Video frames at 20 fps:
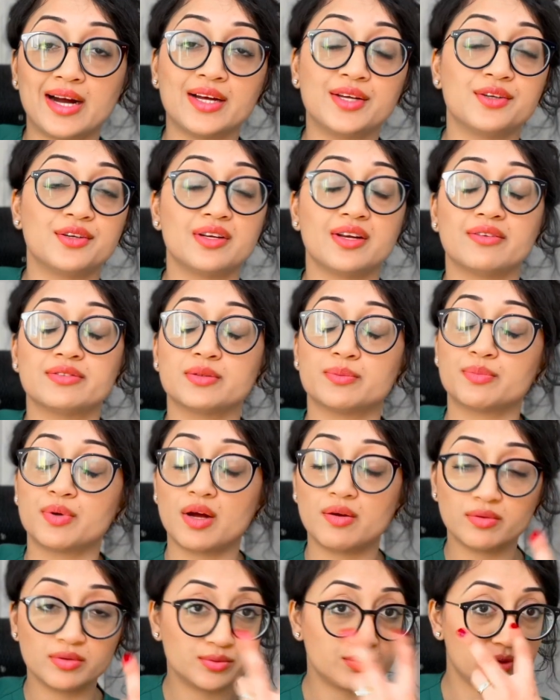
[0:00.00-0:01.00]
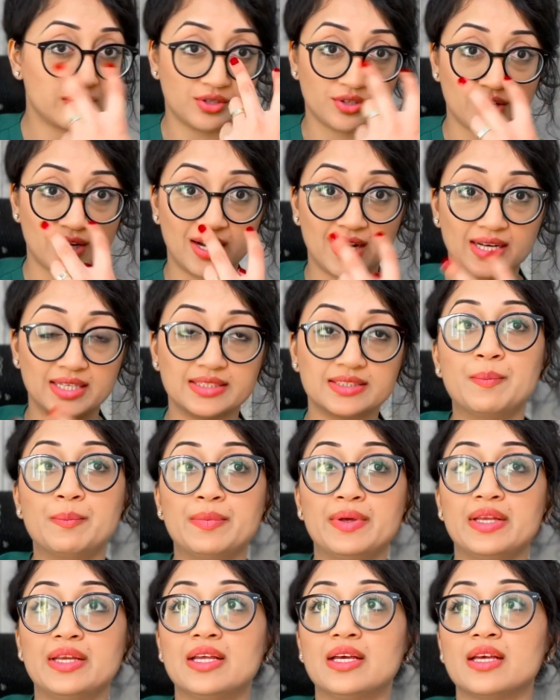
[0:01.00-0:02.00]
You can have some problems with your eyes,
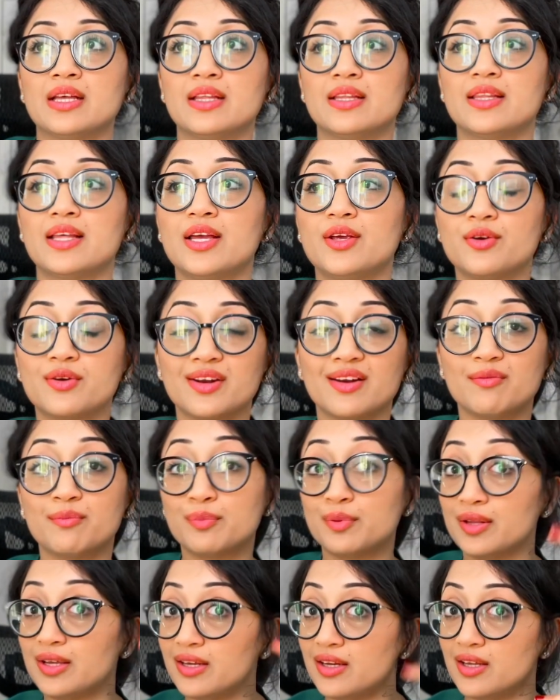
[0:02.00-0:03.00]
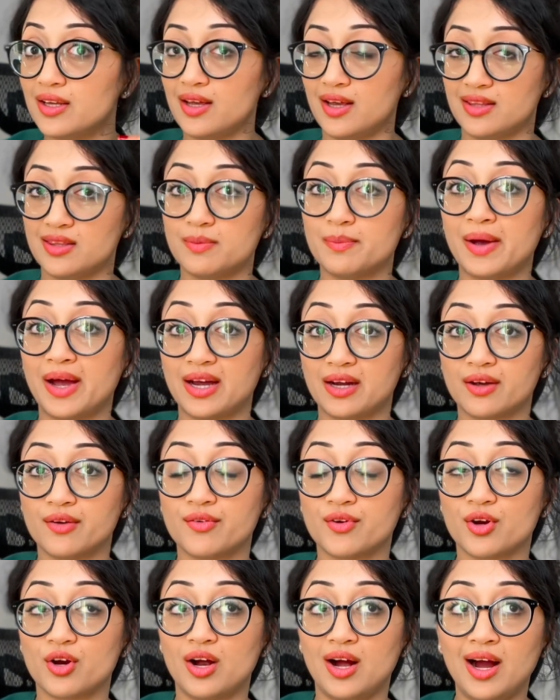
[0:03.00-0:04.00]
meaning that you can have bleeding at the back of
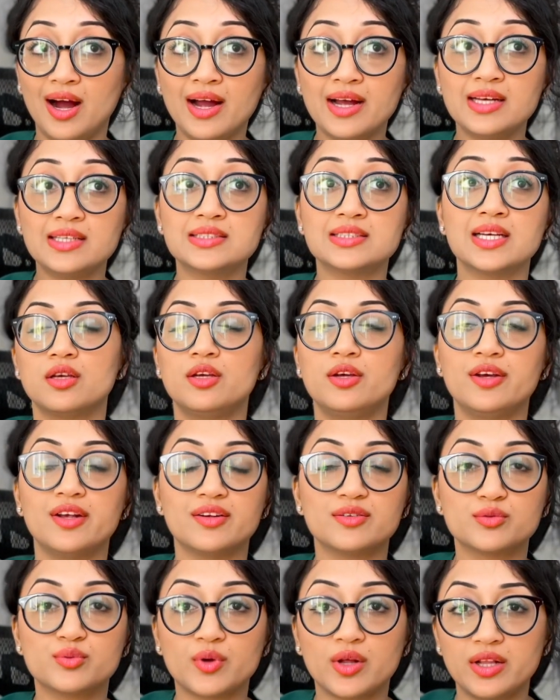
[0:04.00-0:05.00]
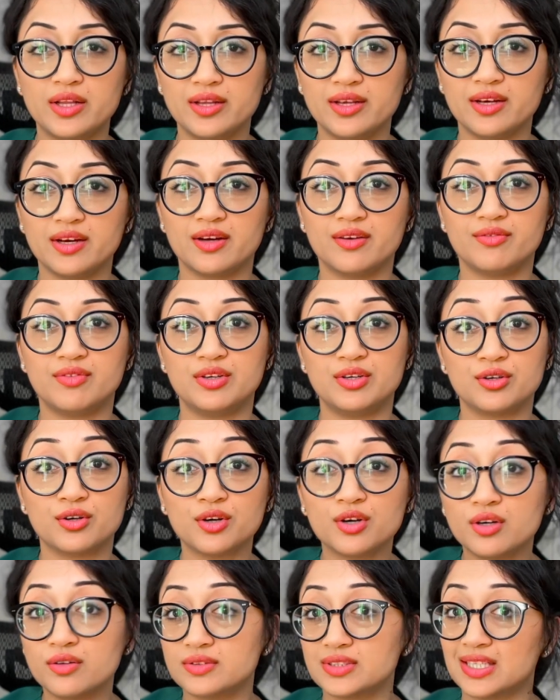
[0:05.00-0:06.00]
your eyes. You can have swelling of the
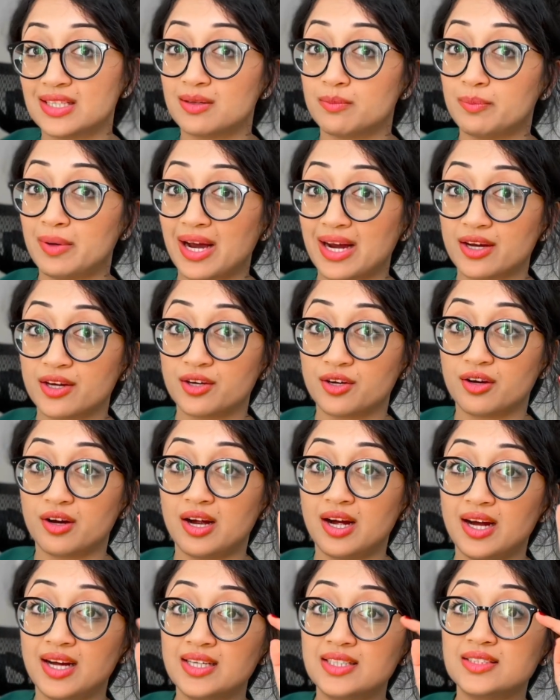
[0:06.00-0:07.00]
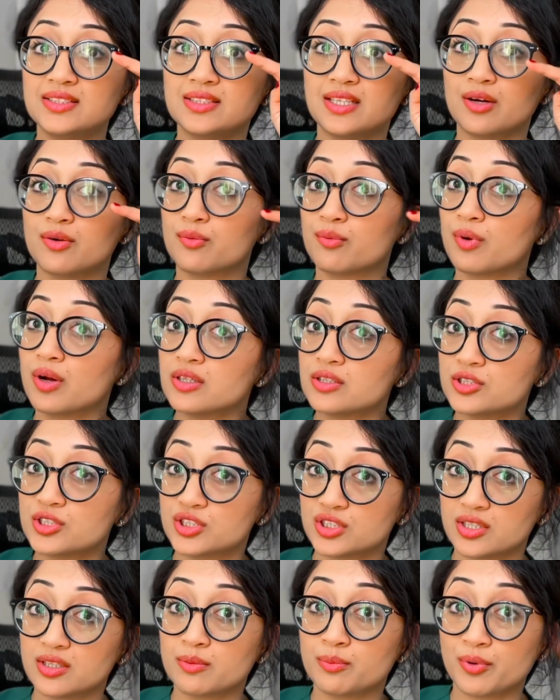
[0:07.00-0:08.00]
nerves at the back of your eyes that runs
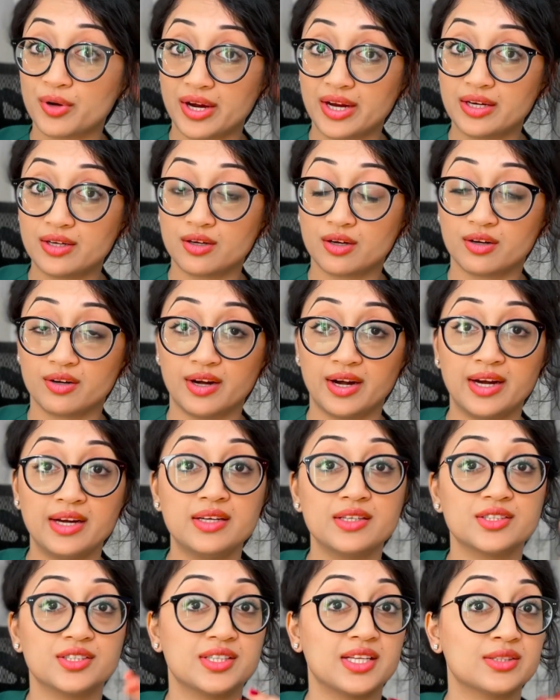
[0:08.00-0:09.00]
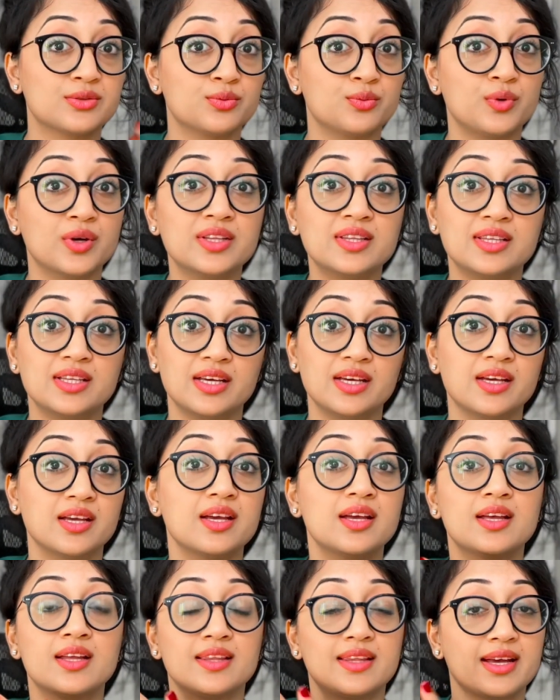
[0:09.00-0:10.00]
to the brain. All right. So that's one thing
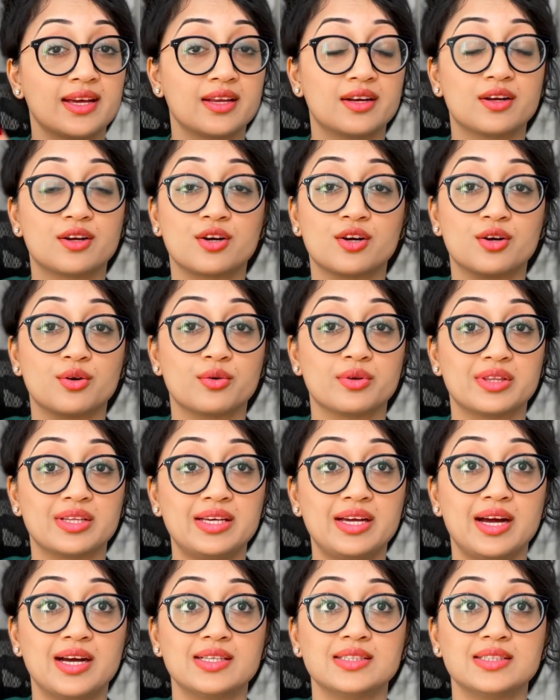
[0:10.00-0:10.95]
that can occur with the eyes.